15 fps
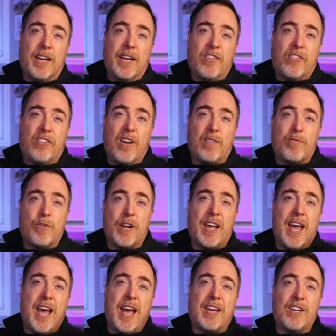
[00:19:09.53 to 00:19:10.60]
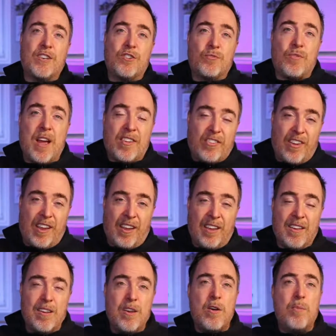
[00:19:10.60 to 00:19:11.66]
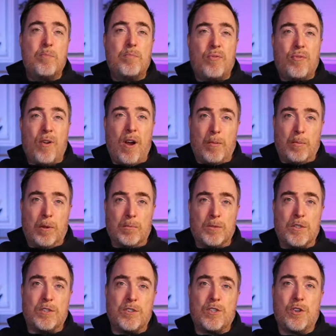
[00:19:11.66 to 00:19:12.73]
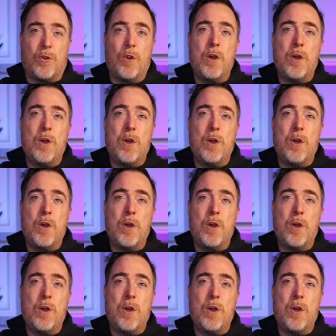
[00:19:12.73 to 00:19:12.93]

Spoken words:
discovering and addressing problems. So